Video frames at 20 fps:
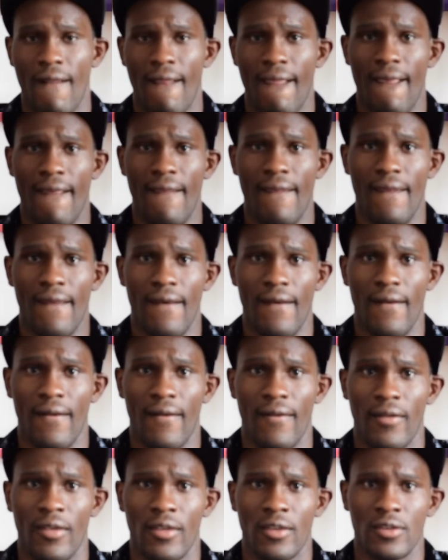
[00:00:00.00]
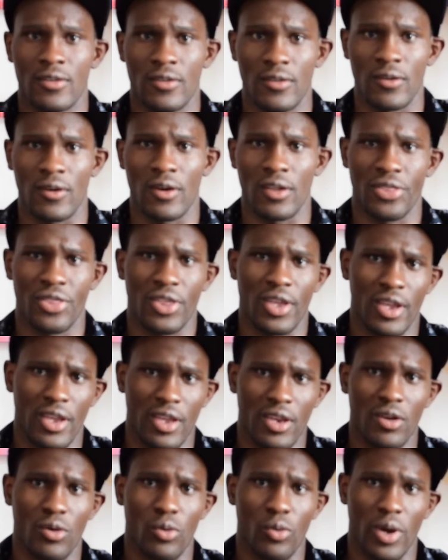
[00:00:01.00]
And so I think
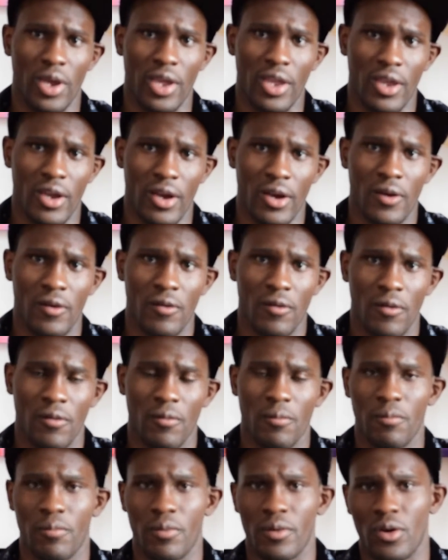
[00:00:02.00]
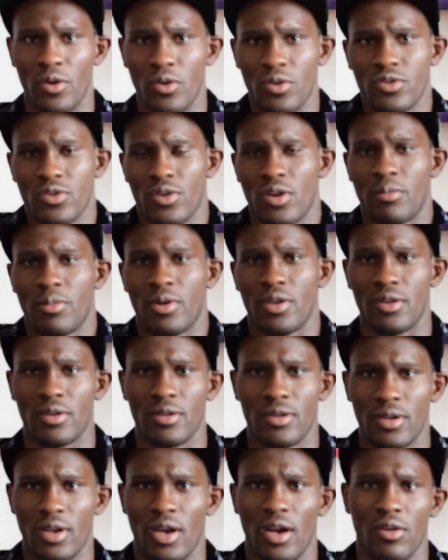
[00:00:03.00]
in a way, yeah, but also,
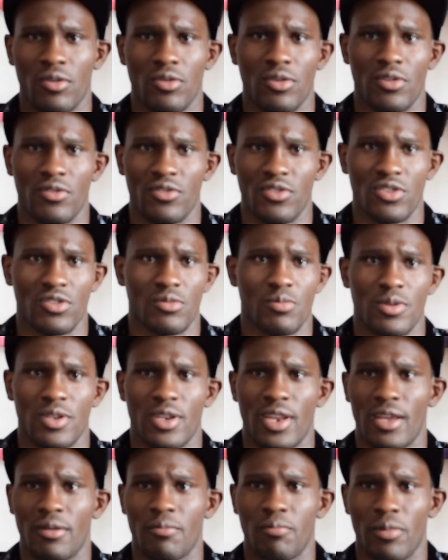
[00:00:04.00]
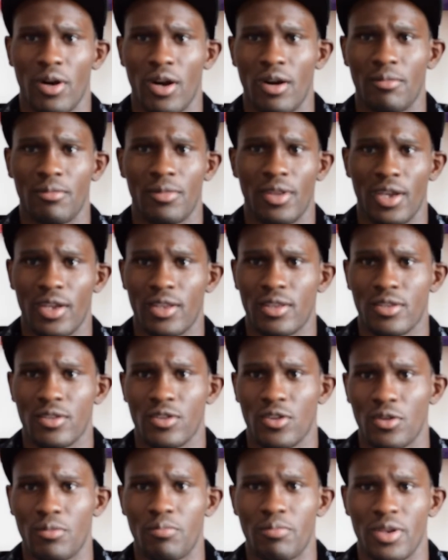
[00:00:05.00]
I could have just been that bum that
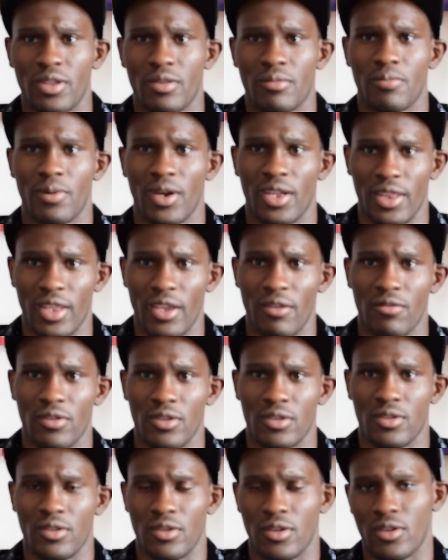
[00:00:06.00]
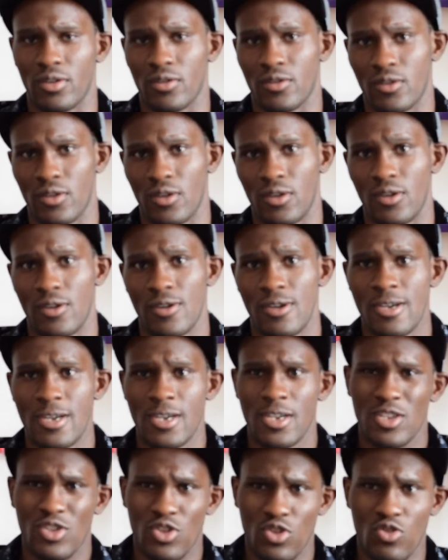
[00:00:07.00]
got beat by Davies, So
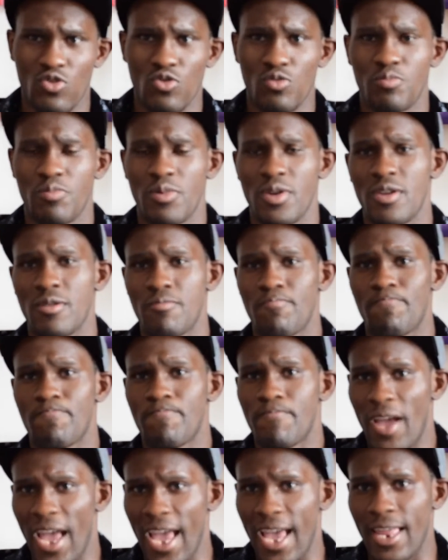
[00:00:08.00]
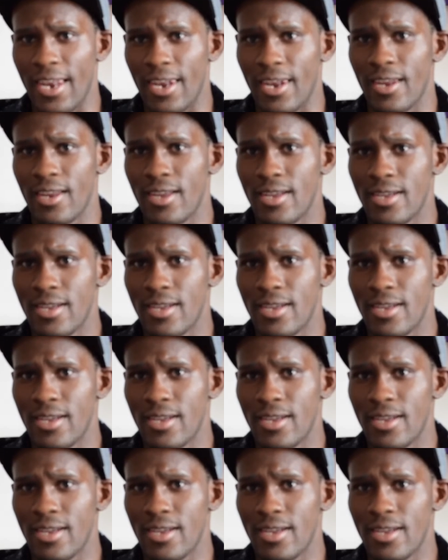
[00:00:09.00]
it could be bad